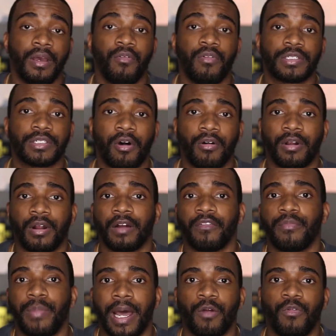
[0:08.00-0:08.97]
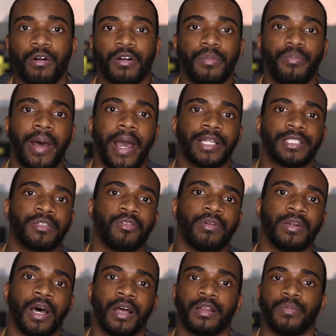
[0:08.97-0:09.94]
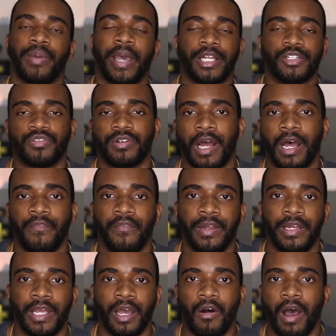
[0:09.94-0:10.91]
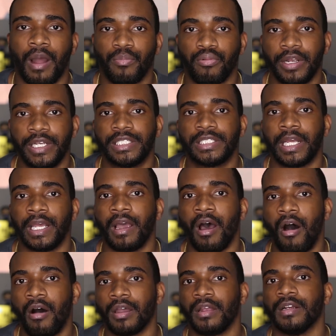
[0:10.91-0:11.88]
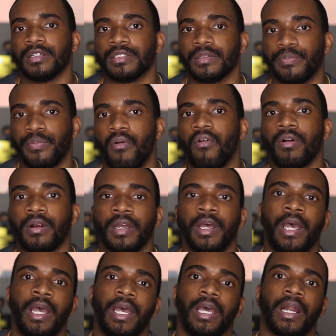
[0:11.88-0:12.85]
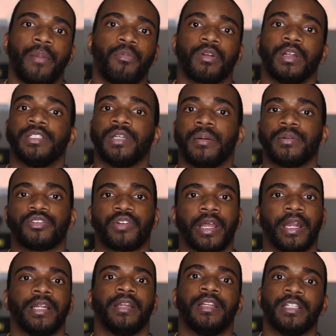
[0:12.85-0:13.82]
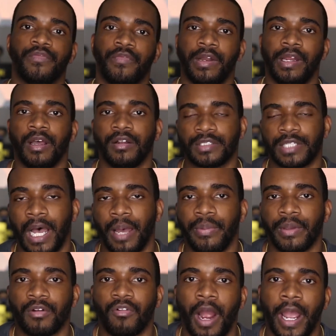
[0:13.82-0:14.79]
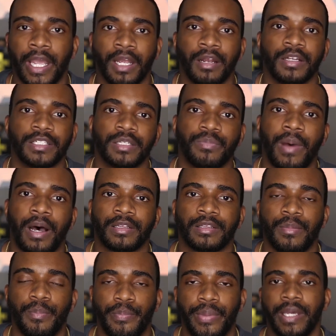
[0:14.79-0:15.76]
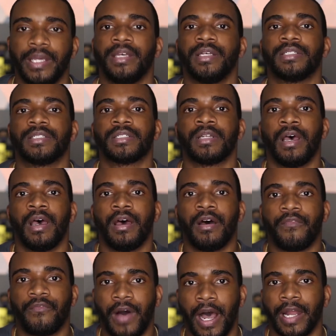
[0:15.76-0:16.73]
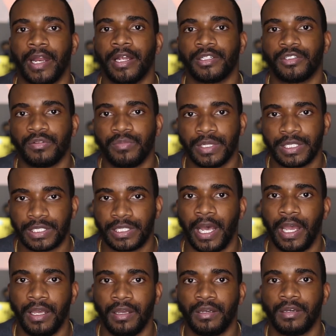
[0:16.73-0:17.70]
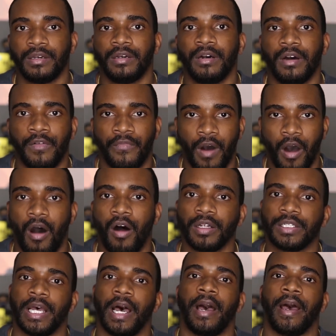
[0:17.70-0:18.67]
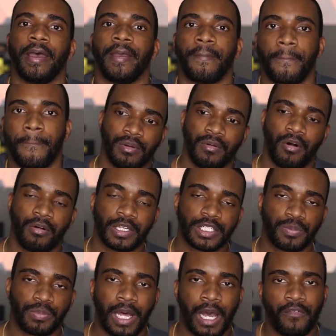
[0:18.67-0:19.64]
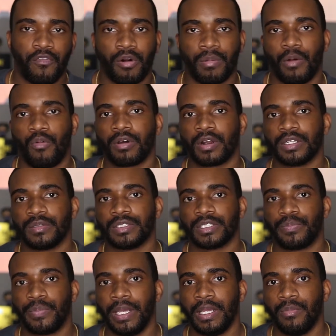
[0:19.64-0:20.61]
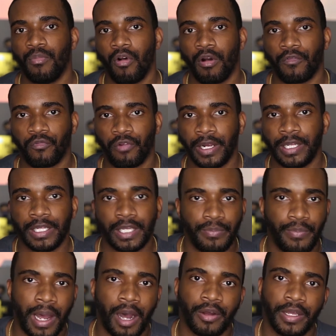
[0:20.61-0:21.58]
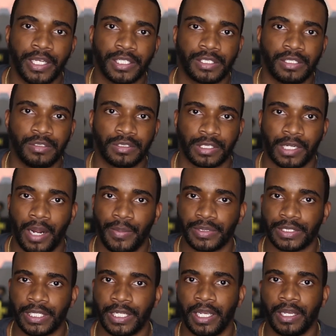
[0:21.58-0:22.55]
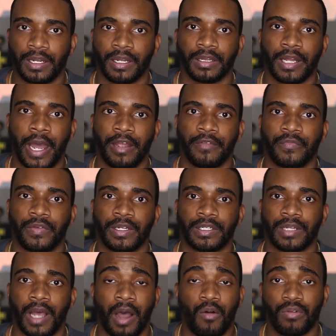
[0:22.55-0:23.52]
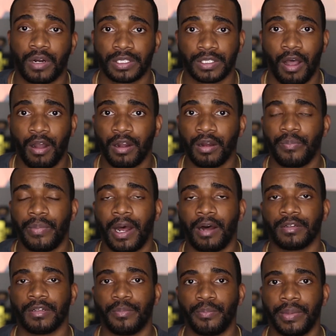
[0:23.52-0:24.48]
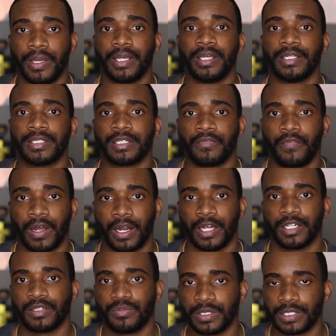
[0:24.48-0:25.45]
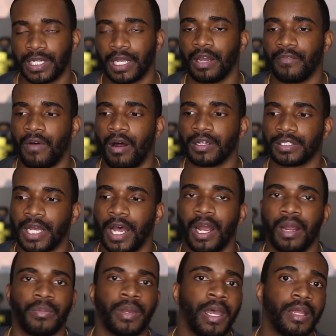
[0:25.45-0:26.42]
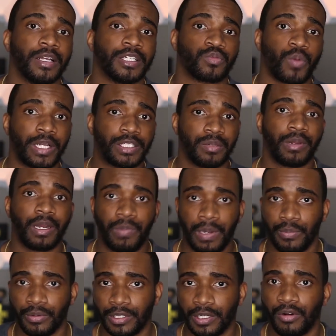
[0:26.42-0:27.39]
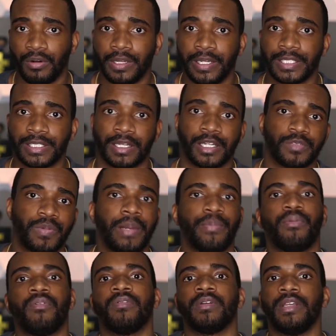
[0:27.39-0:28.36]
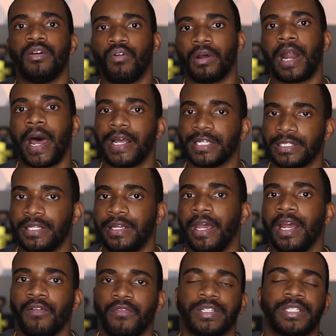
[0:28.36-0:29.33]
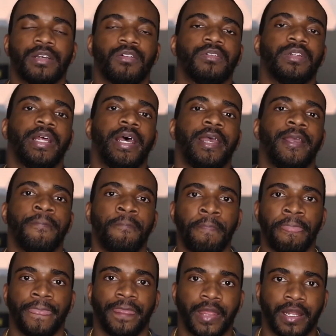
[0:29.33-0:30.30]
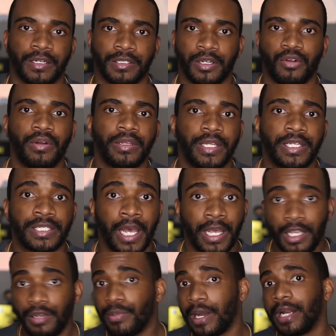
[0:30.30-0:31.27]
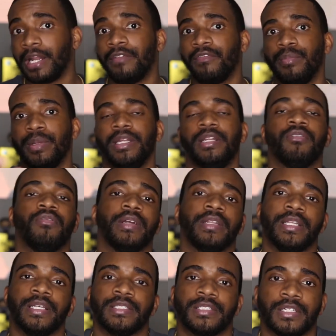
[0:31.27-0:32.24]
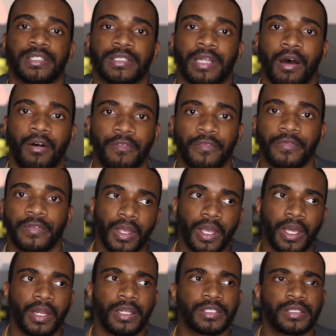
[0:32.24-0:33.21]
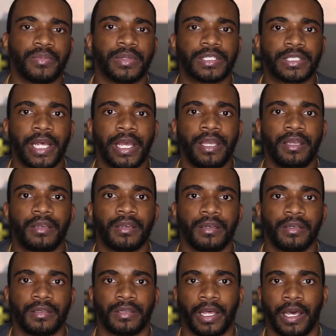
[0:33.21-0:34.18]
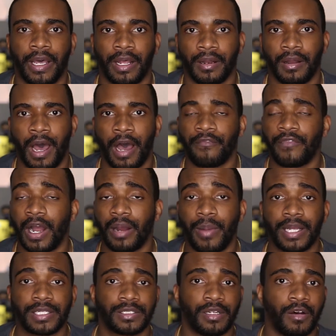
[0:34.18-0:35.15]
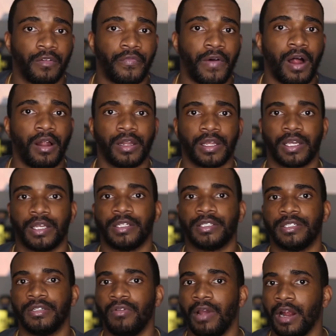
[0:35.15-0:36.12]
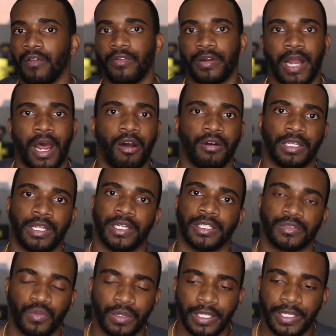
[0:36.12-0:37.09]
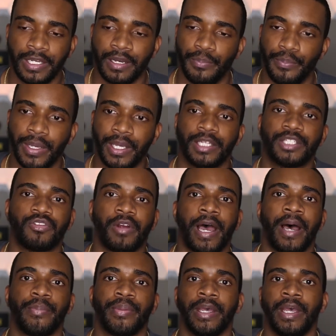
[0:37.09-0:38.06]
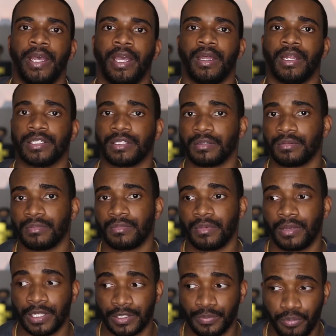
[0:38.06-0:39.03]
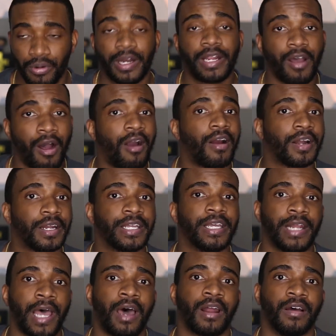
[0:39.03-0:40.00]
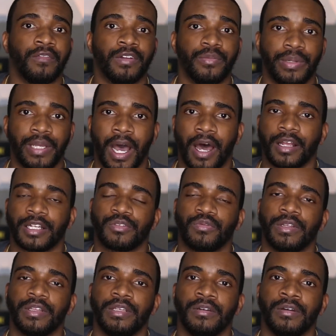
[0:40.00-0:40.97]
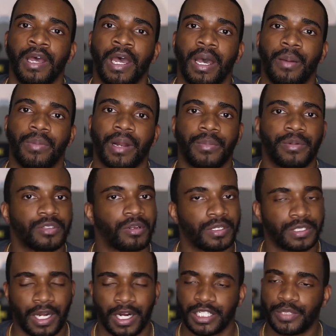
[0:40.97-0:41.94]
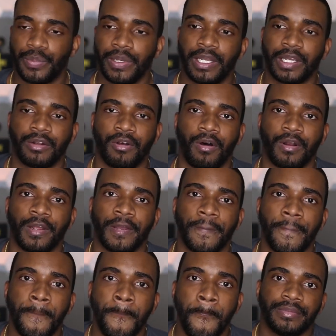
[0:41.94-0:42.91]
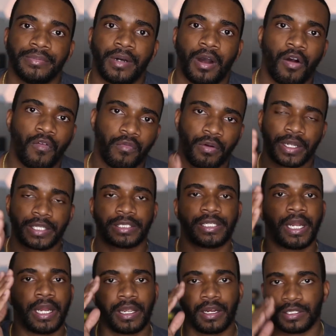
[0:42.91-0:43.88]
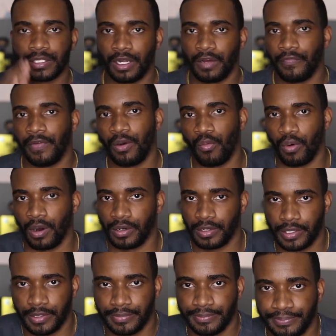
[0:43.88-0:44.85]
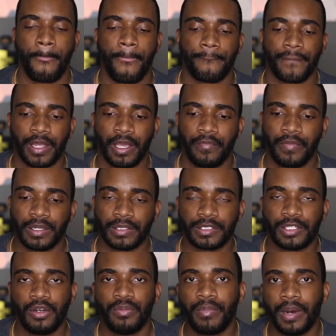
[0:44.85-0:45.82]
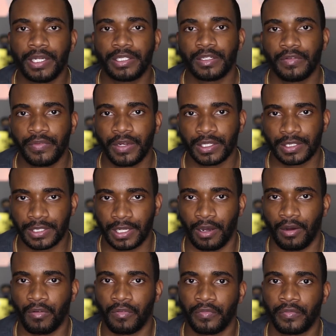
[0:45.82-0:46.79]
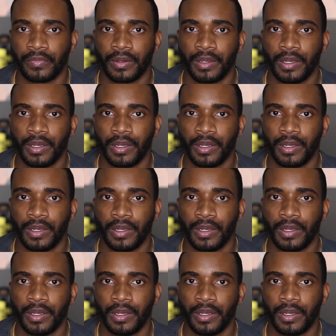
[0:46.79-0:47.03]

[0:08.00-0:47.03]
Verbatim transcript: What's going on everybody? Welcome back to another Patreon video. I appreciate all your support and I'm gonna jump straight into this video topic right here. It's about the biggest financial mistake of all time. On this platform, I wanna speak more freely about issues that I'm seeing in life and I wanna talk about the biggest financial mistake of all time. There's way too many people doing this and there's people you and I see every single day that are doing this. You might not even be doing this yourself. And it's a mistake that I find myself falling into every now and then. It's really a big trap and it's it's pretty hard to get out of, to be honest with you. But I'm just gonna start speaking on it. Overextending yourself at work, giving too much of yourself